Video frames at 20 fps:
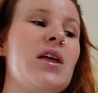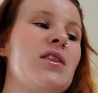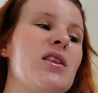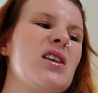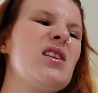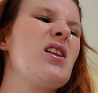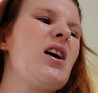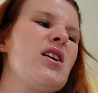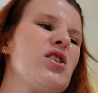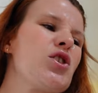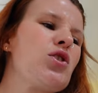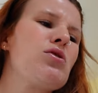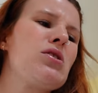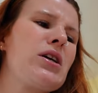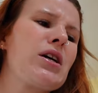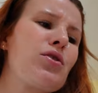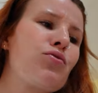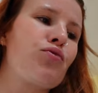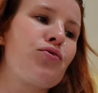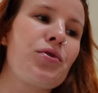And their last two are
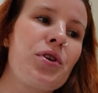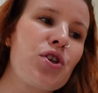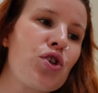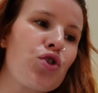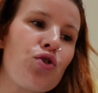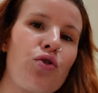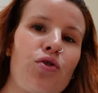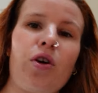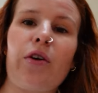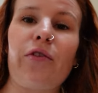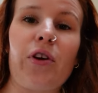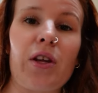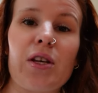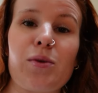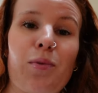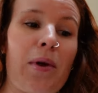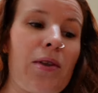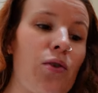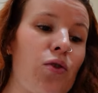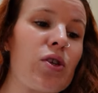like really short
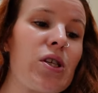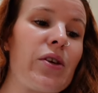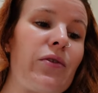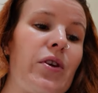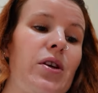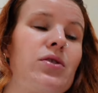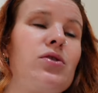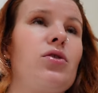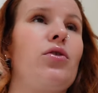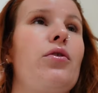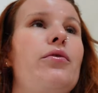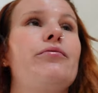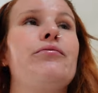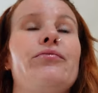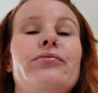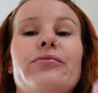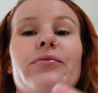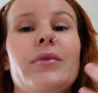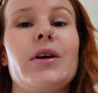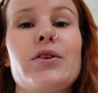novellas by the looks of it. So
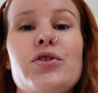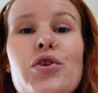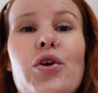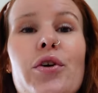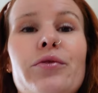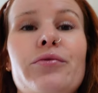let's go.